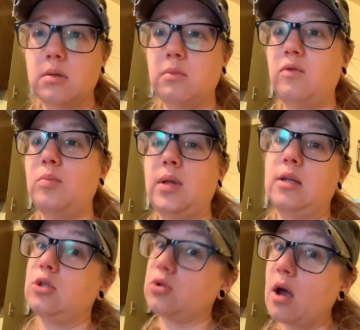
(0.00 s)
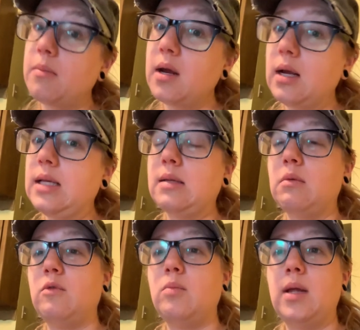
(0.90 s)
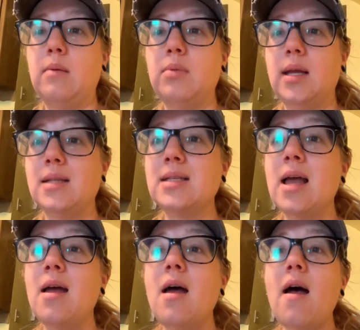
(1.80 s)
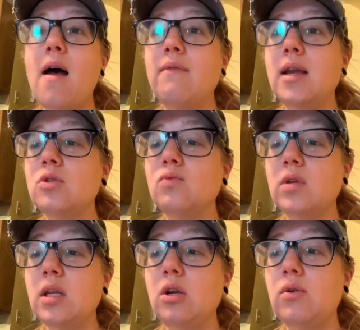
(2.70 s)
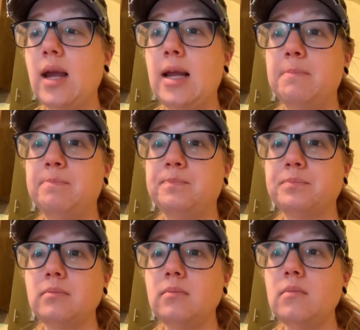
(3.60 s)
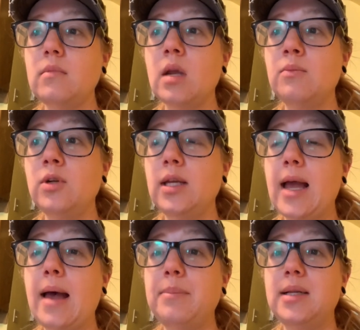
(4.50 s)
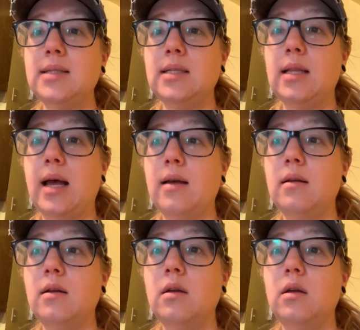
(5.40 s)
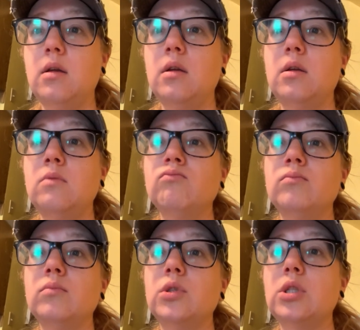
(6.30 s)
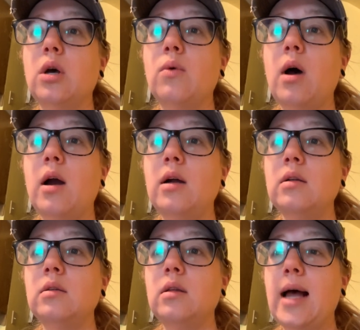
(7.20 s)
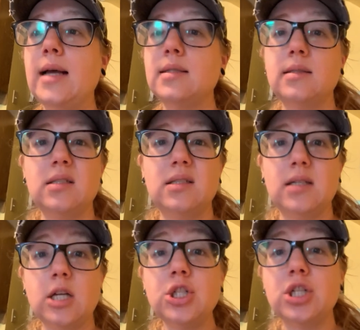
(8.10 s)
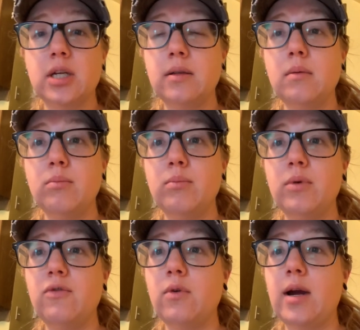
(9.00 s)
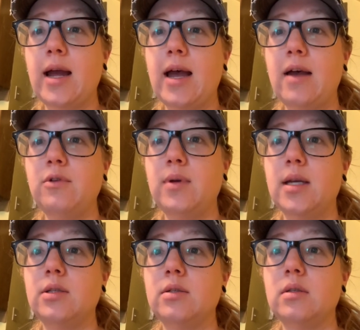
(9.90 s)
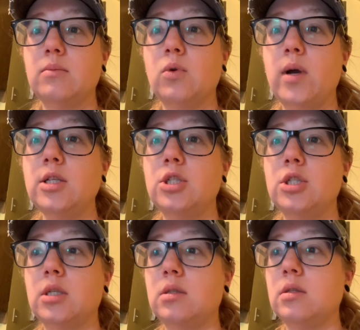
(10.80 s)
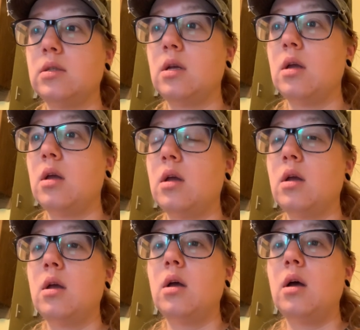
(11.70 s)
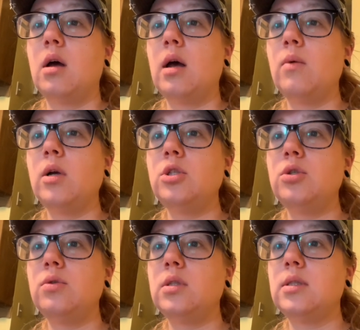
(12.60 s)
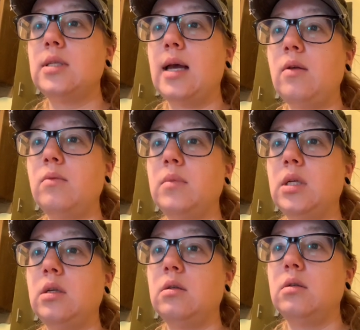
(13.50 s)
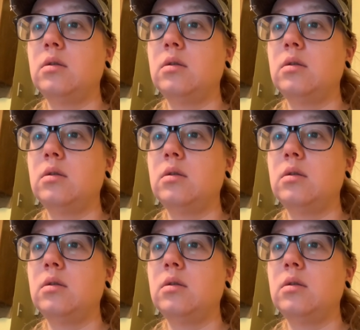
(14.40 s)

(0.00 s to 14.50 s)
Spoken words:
Some of you planted strawberries, some of you planted plants, and that's really great. I'm really happy to see that. So our last discussion, before I have you answer some questions, I want you to tell me,